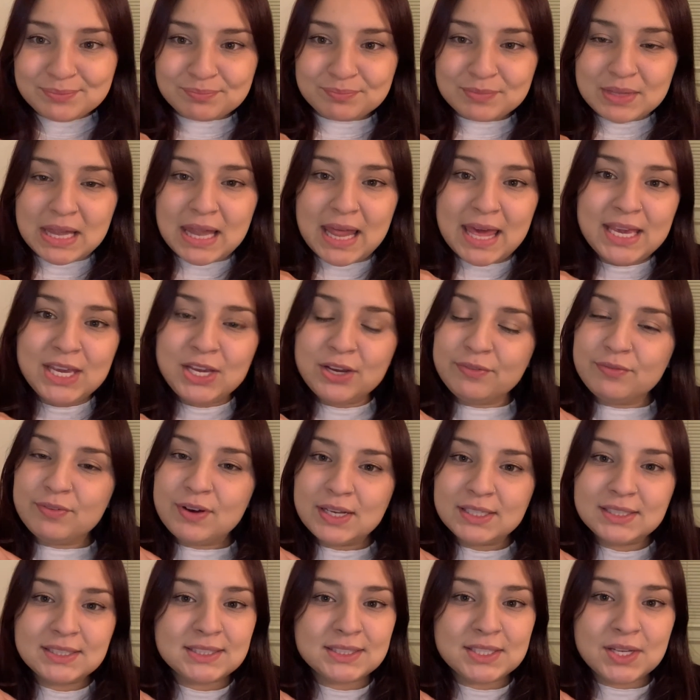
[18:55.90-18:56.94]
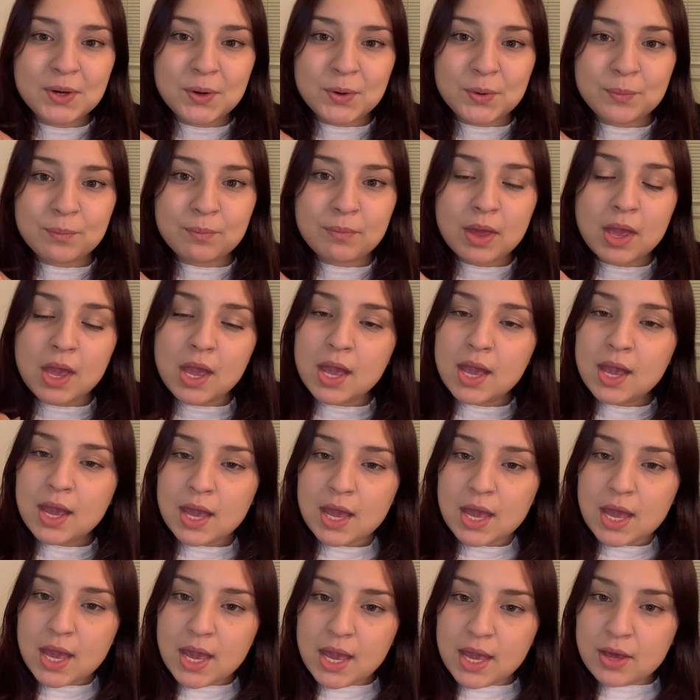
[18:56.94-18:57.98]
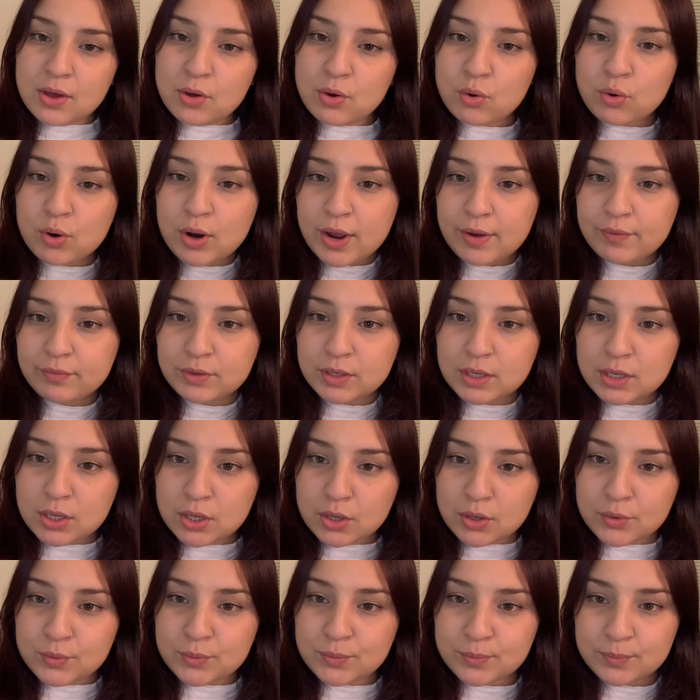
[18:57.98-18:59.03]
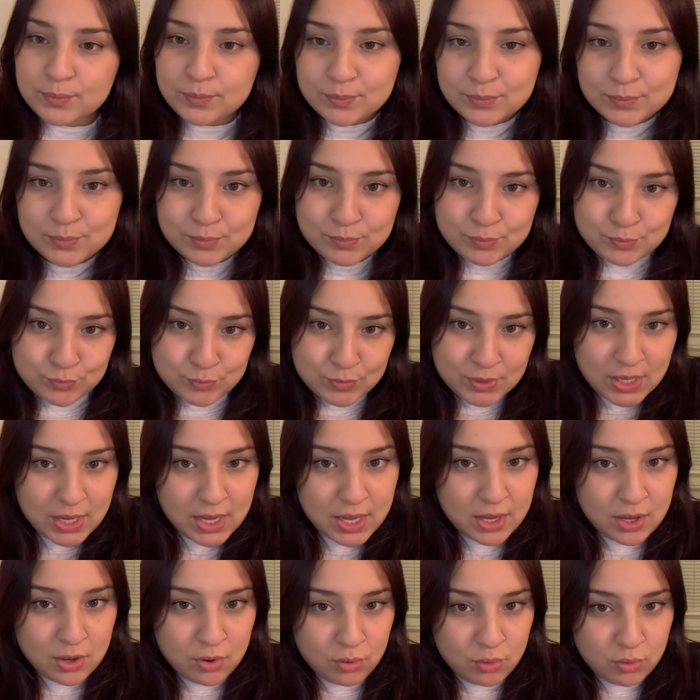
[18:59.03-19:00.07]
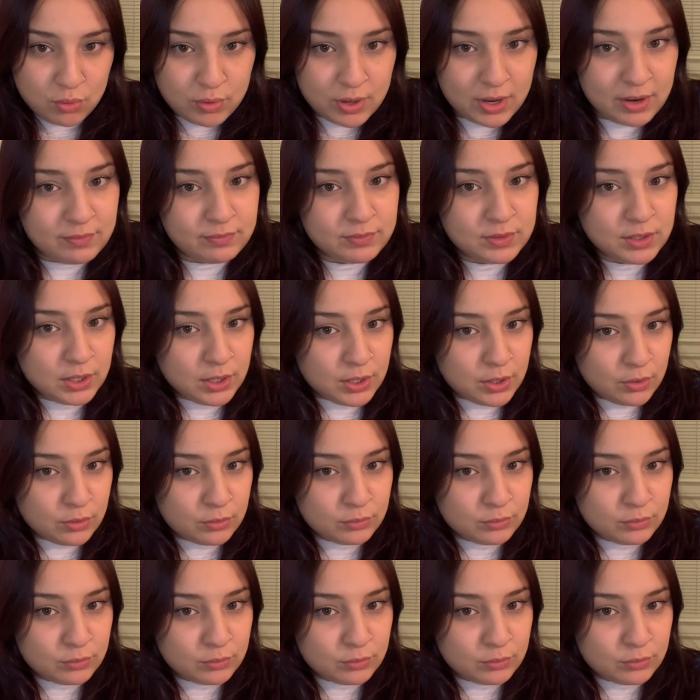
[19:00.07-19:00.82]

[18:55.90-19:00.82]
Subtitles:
Let your friends know. Ayo Crafty Co. Ayo Crafty Co.